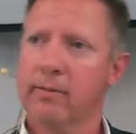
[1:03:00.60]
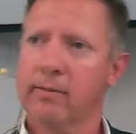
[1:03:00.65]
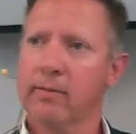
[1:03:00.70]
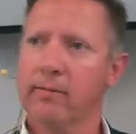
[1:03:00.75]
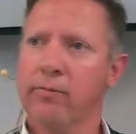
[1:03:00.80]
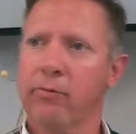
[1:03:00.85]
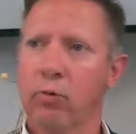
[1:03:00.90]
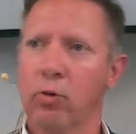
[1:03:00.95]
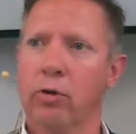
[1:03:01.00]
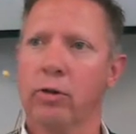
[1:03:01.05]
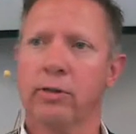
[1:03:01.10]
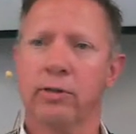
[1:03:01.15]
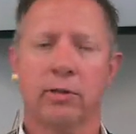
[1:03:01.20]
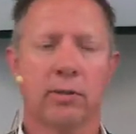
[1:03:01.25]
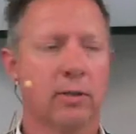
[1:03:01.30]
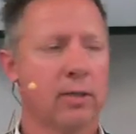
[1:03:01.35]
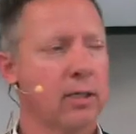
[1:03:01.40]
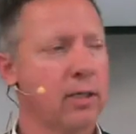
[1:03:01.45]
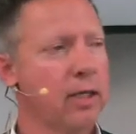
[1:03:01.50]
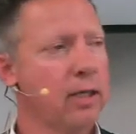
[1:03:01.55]
for us.
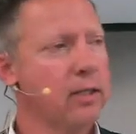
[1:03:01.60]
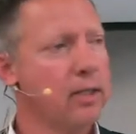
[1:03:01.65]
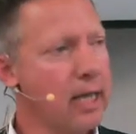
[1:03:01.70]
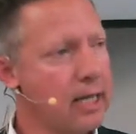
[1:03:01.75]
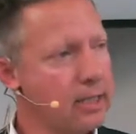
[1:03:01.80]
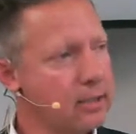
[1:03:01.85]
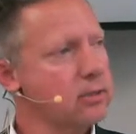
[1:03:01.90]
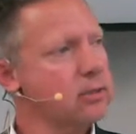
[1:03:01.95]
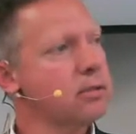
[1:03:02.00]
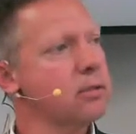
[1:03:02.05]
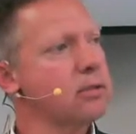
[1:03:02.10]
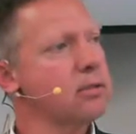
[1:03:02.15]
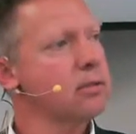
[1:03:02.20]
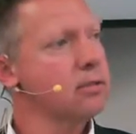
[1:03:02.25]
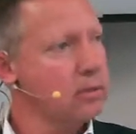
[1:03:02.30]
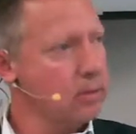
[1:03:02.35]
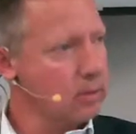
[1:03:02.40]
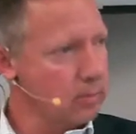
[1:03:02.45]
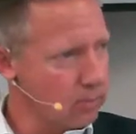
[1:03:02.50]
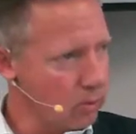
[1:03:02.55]
That's
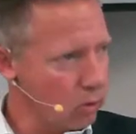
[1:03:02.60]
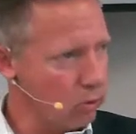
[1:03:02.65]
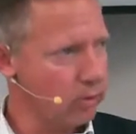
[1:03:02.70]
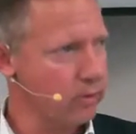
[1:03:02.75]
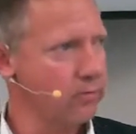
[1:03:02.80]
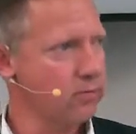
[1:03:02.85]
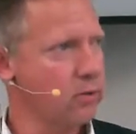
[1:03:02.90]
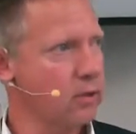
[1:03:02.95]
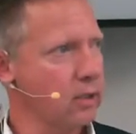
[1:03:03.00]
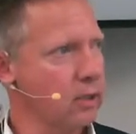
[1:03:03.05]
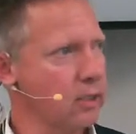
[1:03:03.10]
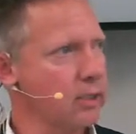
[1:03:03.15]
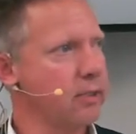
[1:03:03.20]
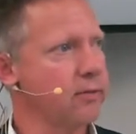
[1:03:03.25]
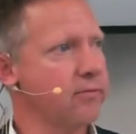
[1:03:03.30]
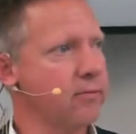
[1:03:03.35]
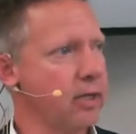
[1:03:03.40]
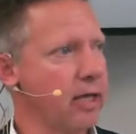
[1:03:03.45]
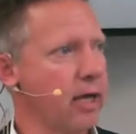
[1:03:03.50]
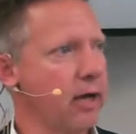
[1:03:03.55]
the motive to
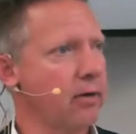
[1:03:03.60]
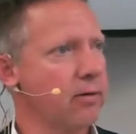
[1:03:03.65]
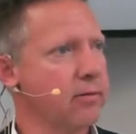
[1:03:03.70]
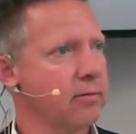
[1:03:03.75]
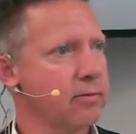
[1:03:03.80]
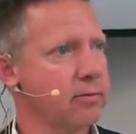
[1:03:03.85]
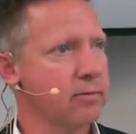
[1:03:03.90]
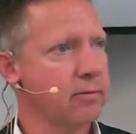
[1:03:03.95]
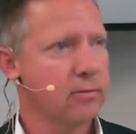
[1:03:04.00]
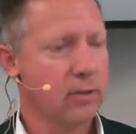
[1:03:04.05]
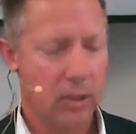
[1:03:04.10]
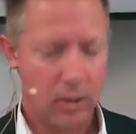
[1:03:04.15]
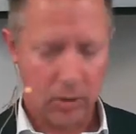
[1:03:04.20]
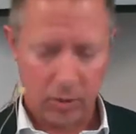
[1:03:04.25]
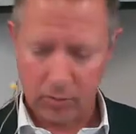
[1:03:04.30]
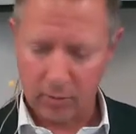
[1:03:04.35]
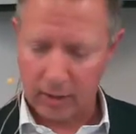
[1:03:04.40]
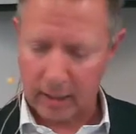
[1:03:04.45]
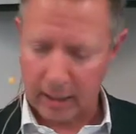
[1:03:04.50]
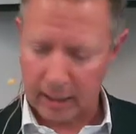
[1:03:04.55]
live now, a
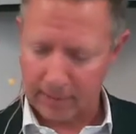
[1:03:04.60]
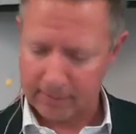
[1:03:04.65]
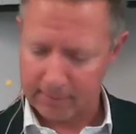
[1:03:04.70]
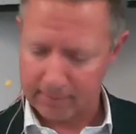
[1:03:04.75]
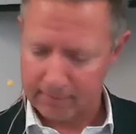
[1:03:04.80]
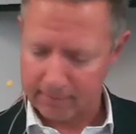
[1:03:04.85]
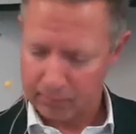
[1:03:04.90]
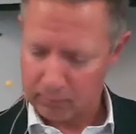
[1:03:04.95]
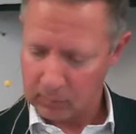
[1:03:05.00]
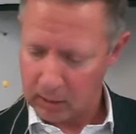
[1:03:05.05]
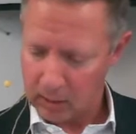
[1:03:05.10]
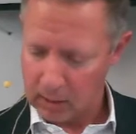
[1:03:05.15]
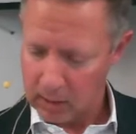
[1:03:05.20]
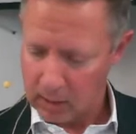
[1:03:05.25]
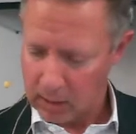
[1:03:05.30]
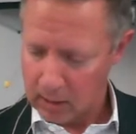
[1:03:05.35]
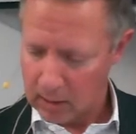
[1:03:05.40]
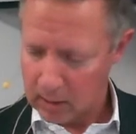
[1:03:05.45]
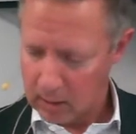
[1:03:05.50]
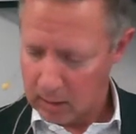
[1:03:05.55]
new life.
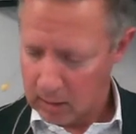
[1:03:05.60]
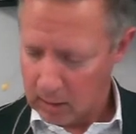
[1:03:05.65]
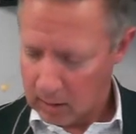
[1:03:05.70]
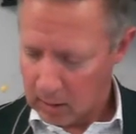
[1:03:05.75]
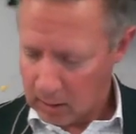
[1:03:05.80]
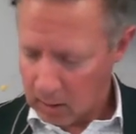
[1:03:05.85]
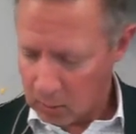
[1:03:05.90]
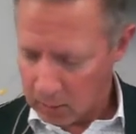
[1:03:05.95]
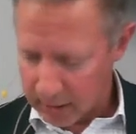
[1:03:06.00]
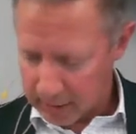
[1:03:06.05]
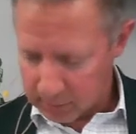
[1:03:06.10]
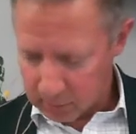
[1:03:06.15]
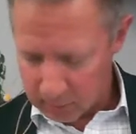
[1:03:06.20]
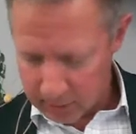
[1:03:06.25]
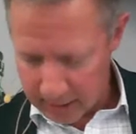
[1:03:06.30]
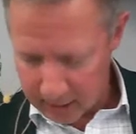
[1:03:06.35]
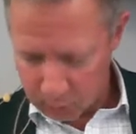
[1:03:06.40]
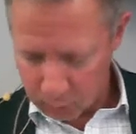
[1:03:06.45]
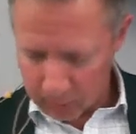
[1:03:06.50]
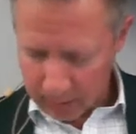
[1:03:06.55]
Okay, so
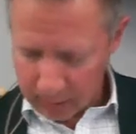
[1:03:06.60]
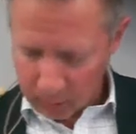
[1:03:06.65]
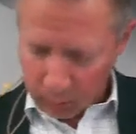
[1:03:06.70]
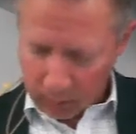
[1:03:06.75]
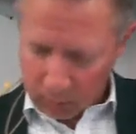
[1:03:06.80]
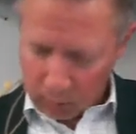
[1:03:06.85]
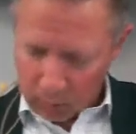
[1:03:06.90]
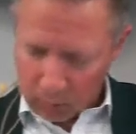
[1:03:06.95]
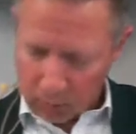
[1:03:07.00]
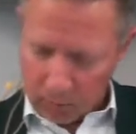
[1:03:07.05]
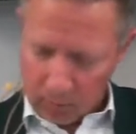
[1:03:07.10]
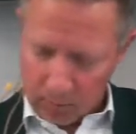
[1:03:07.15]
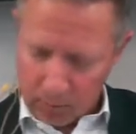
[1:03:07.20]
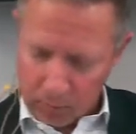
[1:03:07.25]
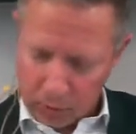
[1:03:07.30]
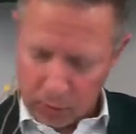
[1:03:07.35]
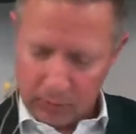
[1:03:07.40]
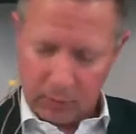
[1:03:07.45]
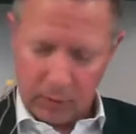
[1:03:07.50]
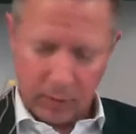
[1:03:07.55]
next week we will
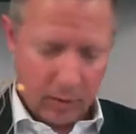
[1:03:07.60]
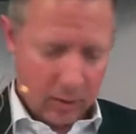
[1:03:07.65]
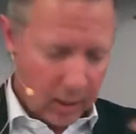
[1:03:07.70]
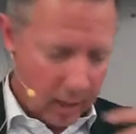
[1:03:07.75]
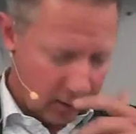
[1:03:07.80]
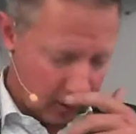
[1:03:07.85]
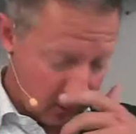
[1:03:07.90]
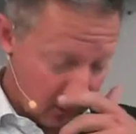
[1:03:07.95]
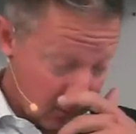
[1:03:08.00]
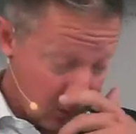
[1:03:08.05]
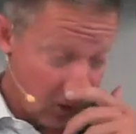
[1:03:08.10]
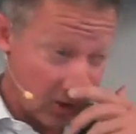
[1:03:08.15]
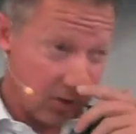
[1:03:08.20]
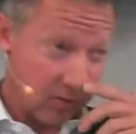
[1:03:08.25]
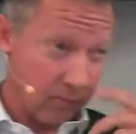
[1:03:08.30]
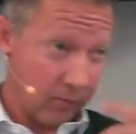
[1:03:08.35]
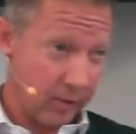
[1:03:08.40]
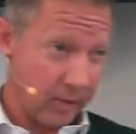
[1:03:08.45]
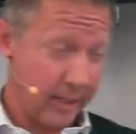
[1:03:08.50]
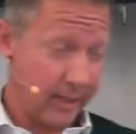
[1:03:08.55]
move to the doctrine of
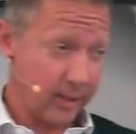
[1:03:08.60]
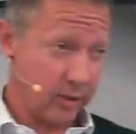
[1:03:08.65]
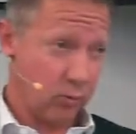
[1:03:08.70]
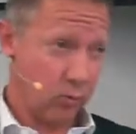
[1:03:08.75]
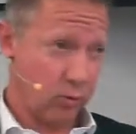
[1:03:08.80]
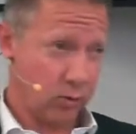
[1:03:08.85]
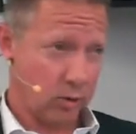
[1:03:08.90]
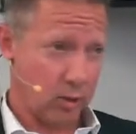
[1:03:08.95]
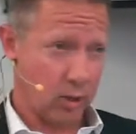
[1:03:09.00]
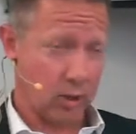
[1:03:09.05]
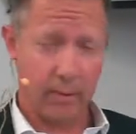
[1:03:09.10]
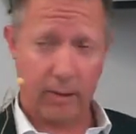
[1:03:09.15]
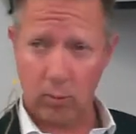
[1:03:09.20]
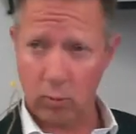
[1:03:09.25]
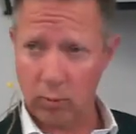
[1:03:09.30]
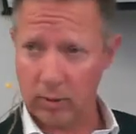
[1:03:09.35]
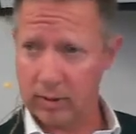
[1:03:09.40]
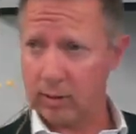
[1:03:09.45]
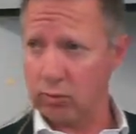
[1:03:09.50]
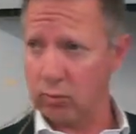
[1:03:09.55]
justification. We'll talk about
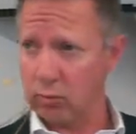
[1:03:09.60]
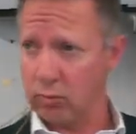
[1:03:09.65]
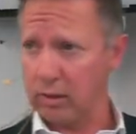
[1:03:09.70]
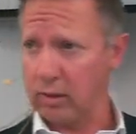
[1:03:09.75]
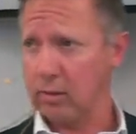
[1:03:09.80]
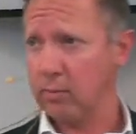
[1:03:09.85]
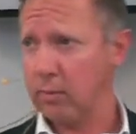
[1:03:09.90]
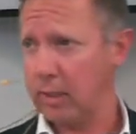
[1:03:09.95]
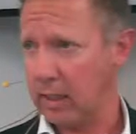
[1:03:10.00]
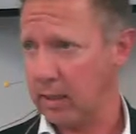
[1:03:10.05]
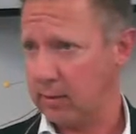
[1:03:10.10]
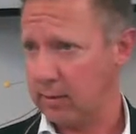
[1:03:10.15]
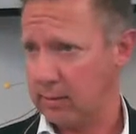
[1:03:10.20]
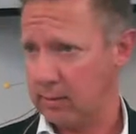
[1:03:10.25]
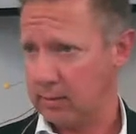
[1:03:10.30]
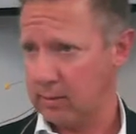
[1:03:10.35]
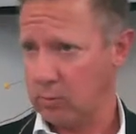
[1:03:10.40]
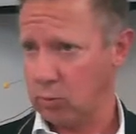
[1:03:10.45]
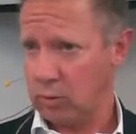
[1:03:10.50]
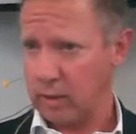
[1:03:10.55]
what this really meant
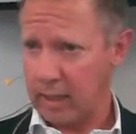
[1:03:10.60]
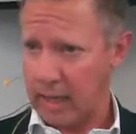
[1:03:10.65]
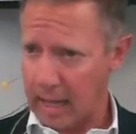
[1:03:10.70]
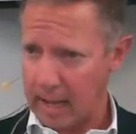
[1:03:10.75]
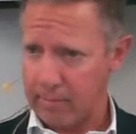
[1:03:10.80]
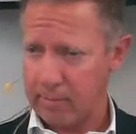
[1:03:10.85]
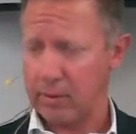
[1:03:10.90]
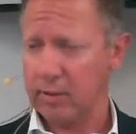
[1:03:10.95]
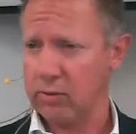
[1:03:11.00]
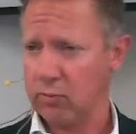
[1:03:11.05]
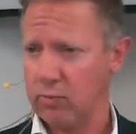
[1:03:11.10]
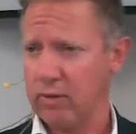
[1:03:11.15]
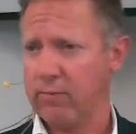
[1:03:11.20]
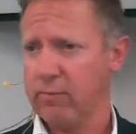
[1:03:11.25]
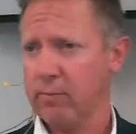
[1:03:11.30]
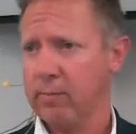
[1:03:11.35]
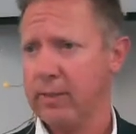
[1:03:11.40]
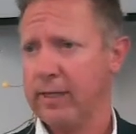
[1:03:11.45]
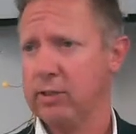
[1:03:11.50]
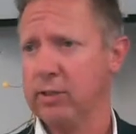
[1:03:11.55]
and what happened at the
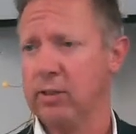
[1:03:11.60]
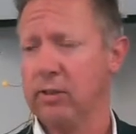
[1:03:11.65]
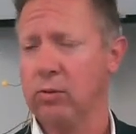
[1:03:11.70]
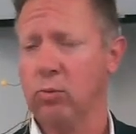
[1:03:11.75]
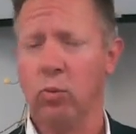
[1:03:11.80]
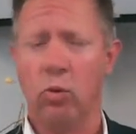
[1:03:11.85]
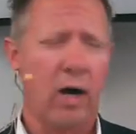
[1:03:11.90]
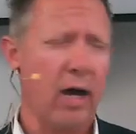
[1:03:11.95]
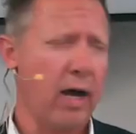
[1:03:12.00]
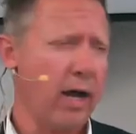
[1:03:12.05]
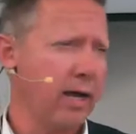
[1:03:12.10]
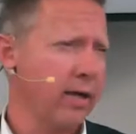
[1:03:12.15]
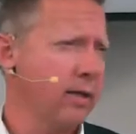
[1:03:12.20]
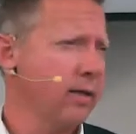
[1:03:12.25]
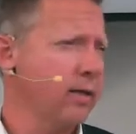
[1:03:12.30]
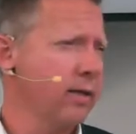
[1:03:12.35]
Reformation and why